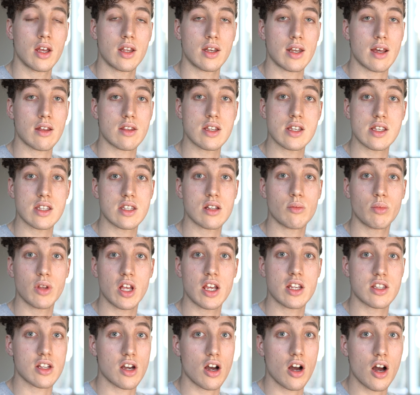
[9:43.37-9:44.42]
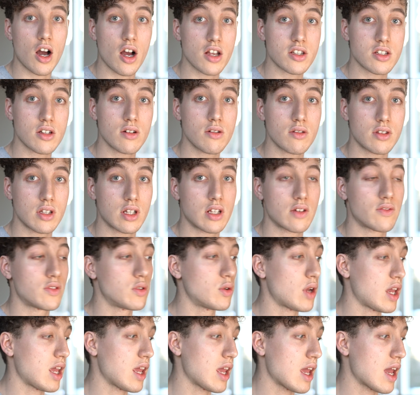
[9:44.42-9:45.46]
Now this is a place also that if you
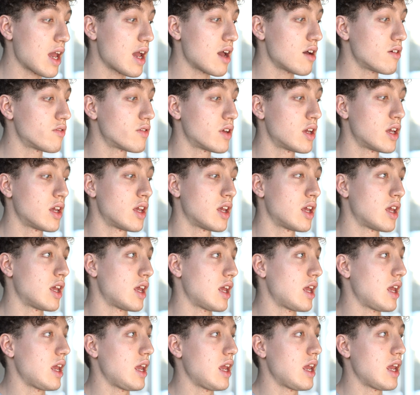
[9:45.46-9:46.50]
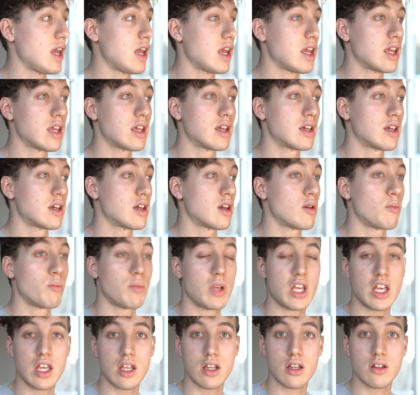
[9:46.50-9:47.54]
have a
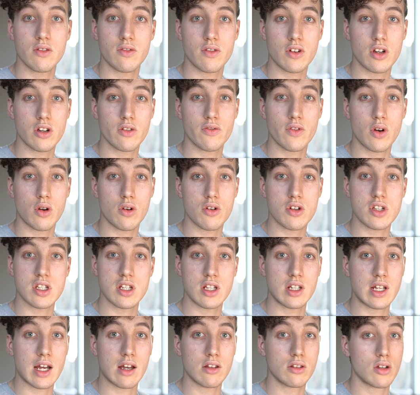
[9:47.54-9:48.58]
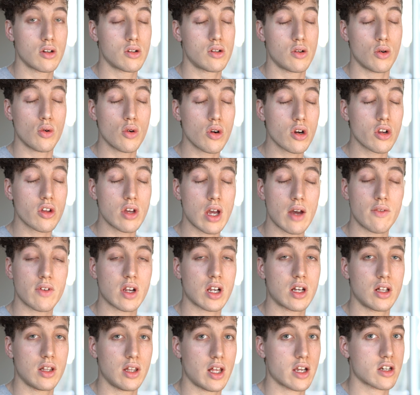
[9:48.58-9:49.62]
PIN for your photos to download, or you have a
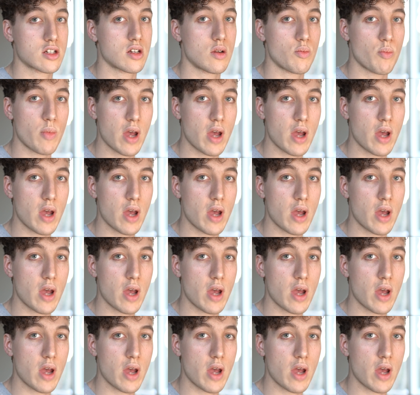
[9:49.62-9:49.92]
collection